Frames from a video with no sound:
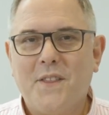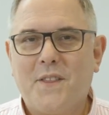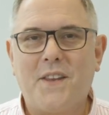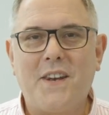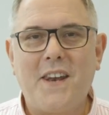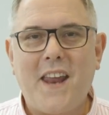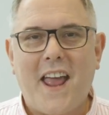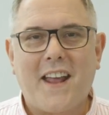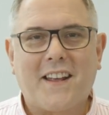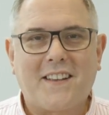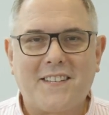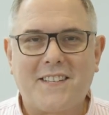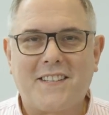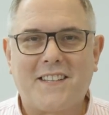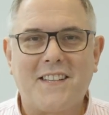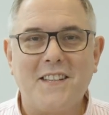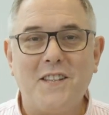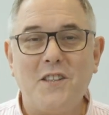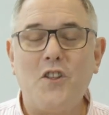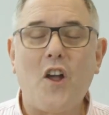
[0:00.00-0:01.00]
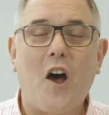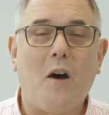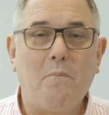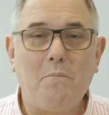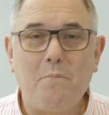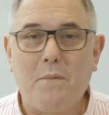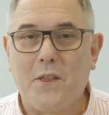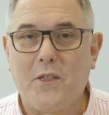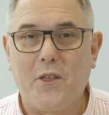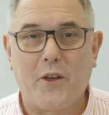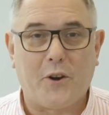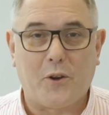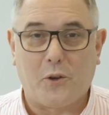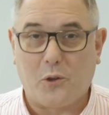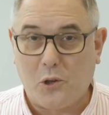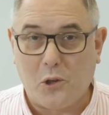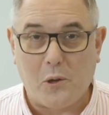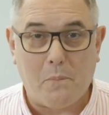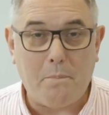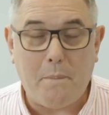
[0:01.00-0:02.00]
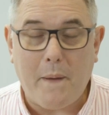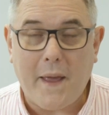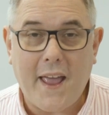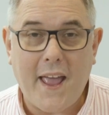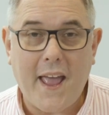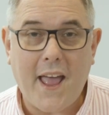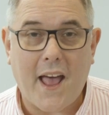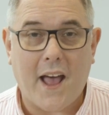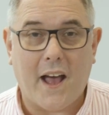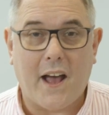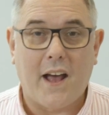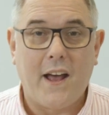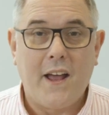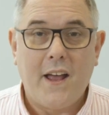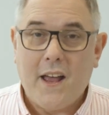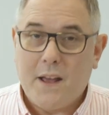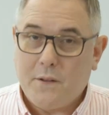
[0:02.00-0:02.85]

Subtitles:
The next number that will appear,